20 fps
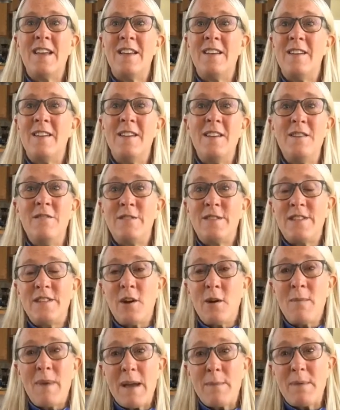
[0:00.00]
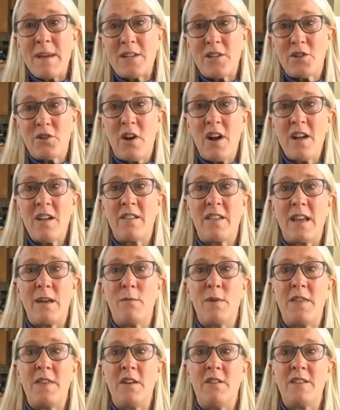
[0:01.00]
you still might be struggling
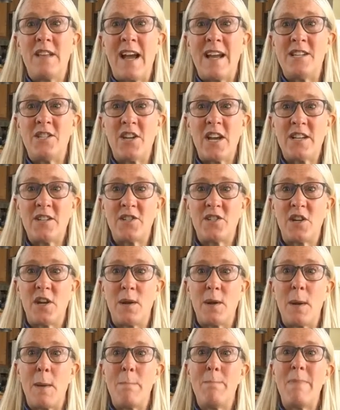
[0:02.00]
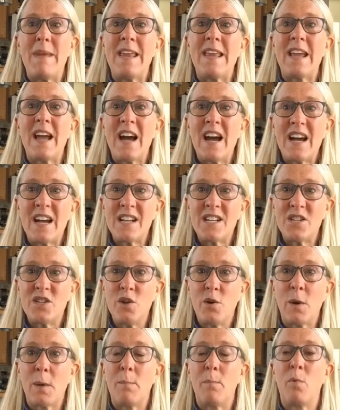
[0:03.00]
with your digestion because
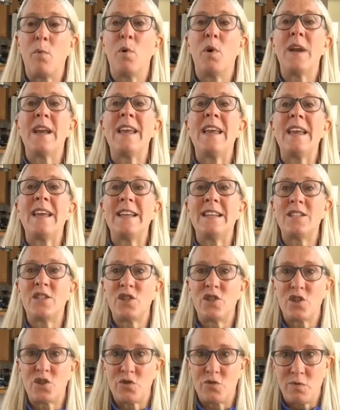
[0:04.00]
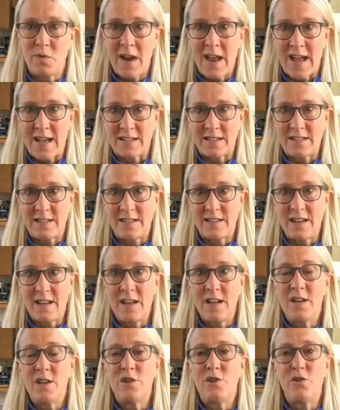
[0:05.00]
you're bringing stress
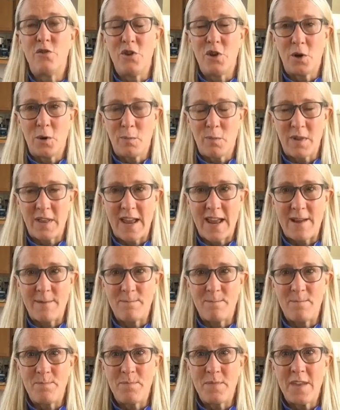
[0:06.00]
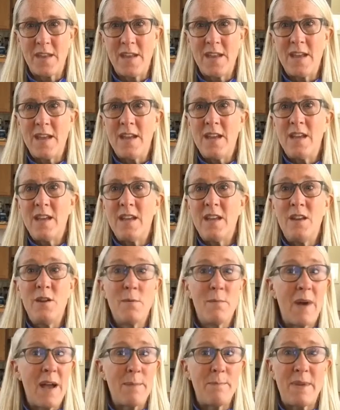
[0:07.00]
to your plate.
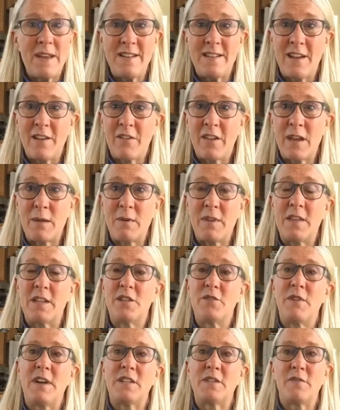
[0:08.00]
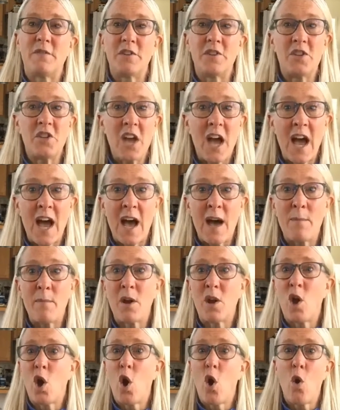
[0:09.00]
You might be dealing with a stressful job,
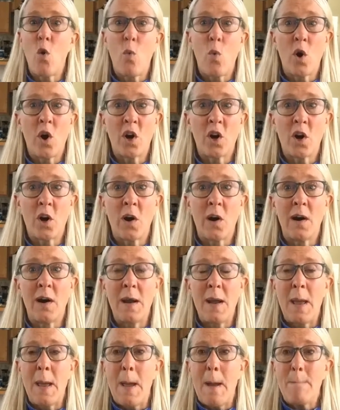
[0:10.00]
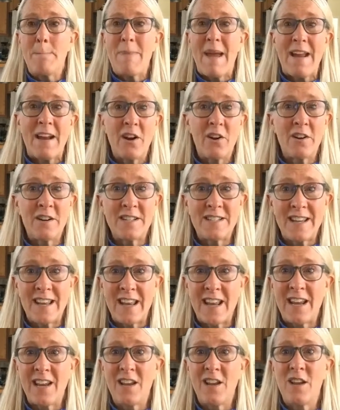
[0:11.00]
coworker,
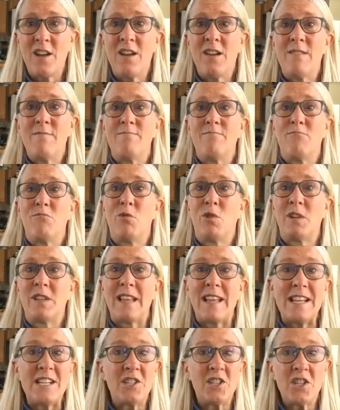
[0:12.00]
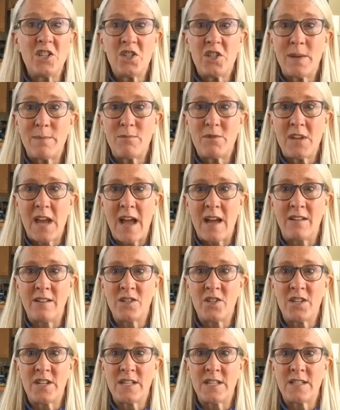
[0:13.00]
parenting, relationship
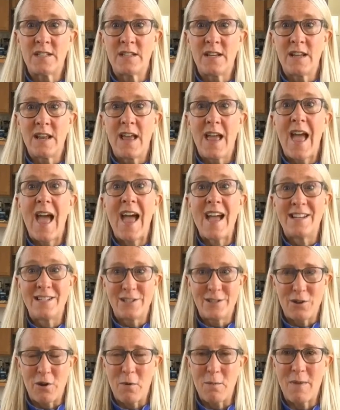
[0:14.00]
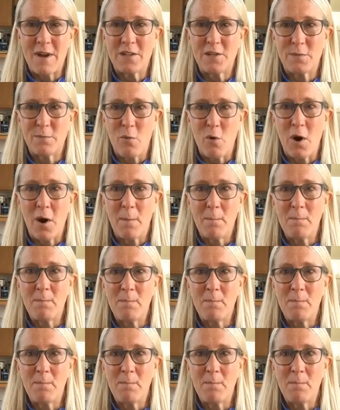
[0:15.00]
challenges, and so much more.